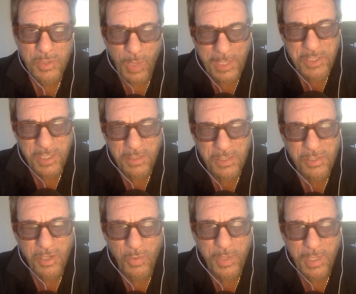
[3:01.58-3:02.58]
watching this
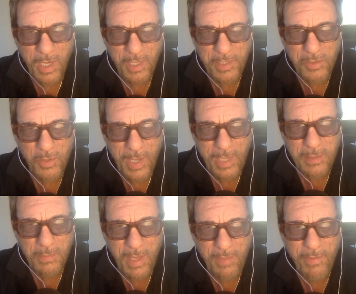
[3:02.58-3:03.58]
going on, and you had
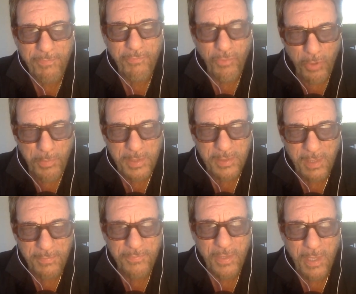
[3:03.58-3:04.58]
to have a ferment
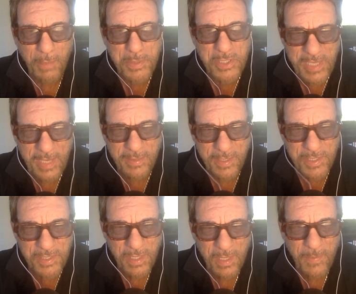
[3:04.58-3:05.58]
of
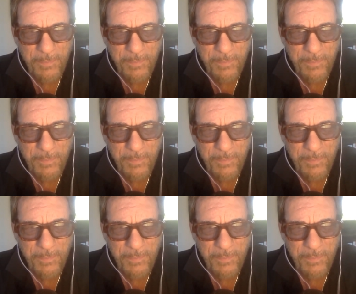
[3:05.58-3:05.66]
upsetness,